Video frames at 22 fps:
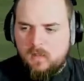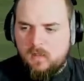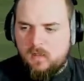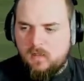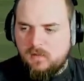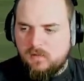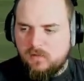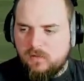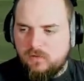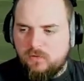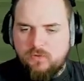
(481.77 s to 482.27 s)

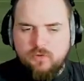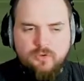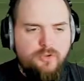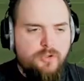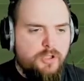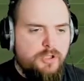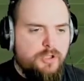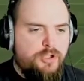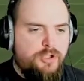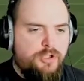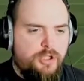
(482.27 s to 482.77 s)
It's a good
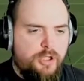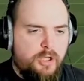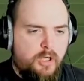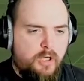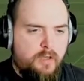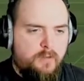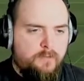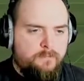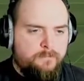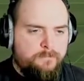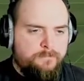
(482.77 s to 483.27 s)

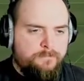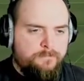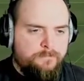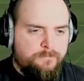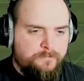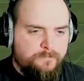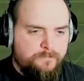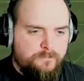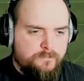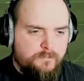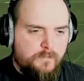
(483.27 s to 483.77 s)
shot.
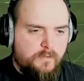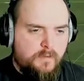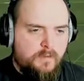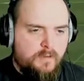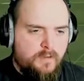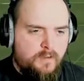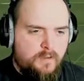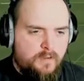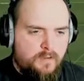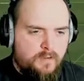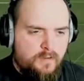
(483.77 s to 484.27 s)

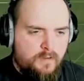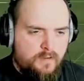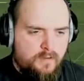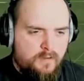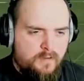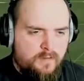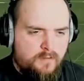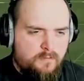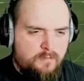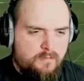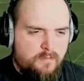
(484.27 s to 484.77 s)

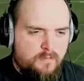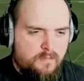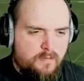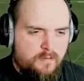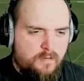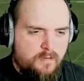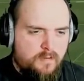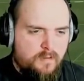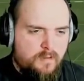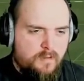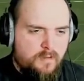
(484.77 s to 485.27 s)
About
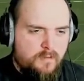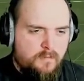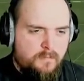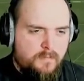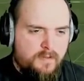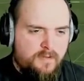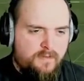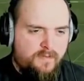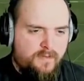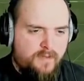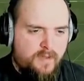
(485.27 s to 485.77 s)

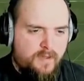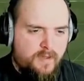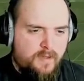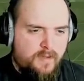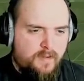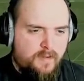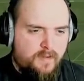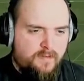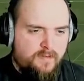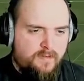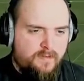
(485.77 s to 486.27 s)
there.
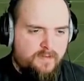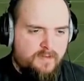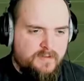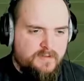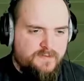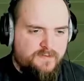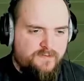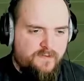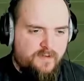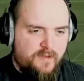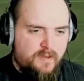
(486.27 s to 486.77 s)
I think that's
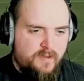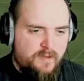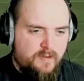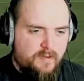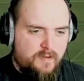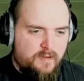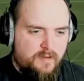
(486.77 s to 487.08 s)
fair.